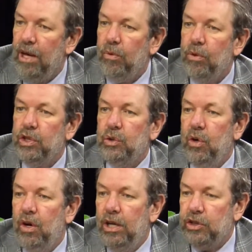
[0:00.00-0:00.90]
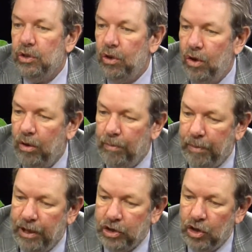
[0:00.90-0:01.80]
which will also
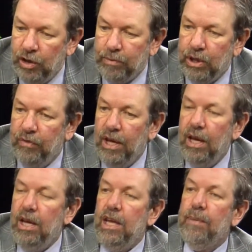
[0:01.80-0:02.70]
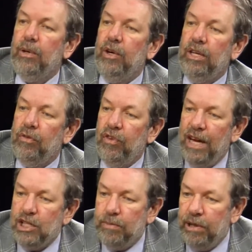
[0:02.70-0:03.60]
help in terms of immigrant
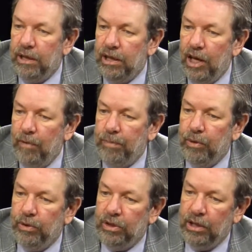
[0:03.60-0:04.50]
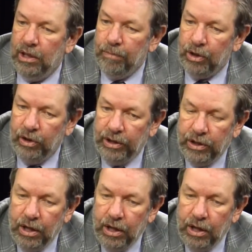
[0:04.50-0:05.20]
investment and helping with the immigrant